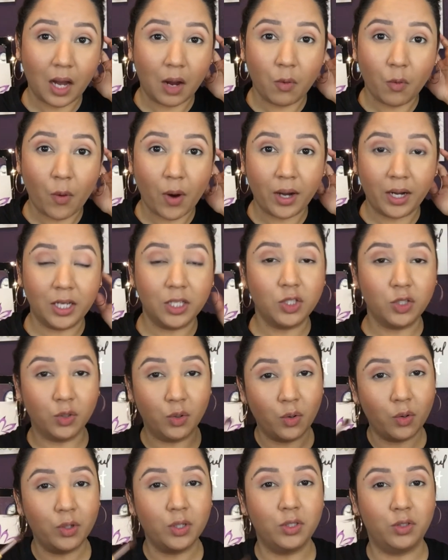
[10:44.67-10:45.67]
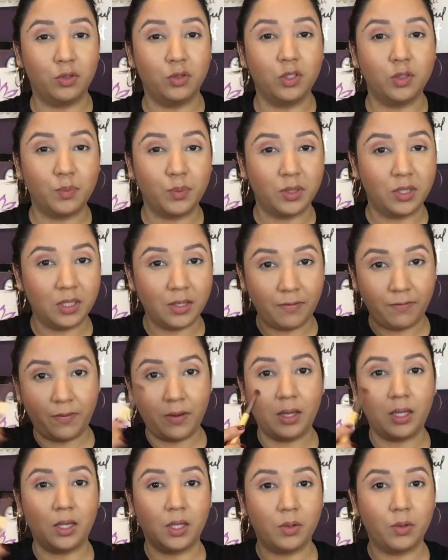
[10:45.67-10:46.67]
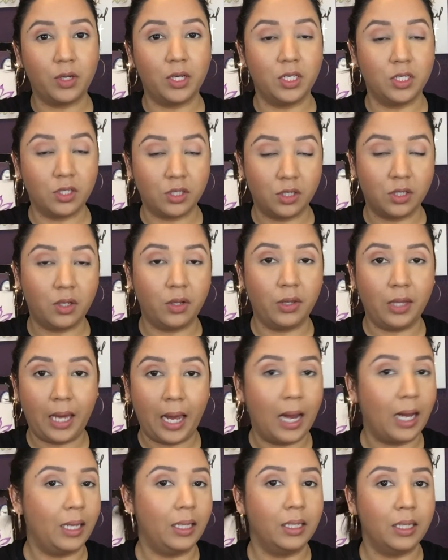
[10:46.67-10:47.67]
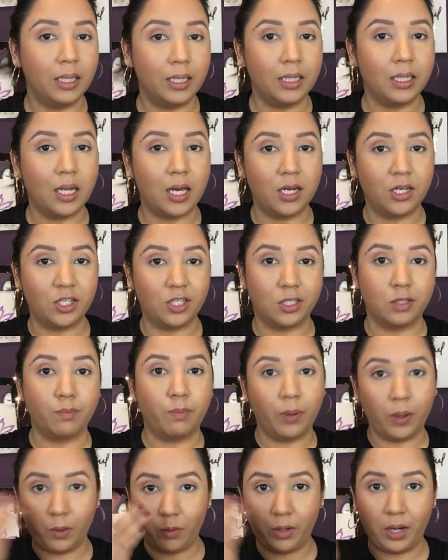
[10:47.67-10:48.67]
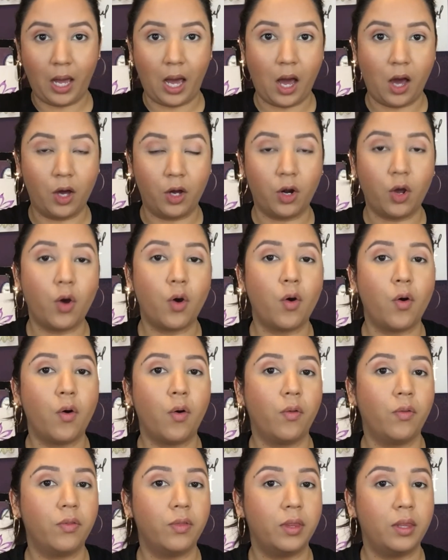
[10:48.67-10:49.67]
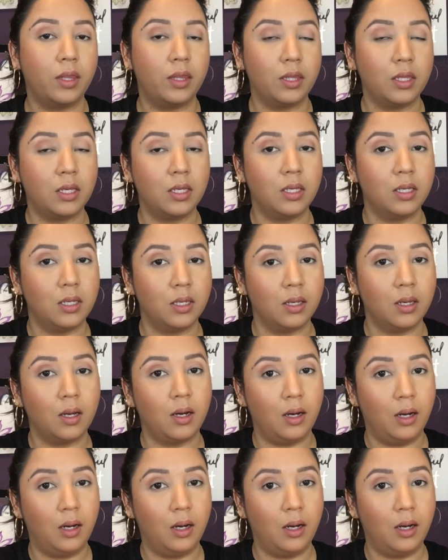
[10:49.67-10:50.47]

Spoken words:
wanted to go into specific locations on the eyelid, not just blown out on the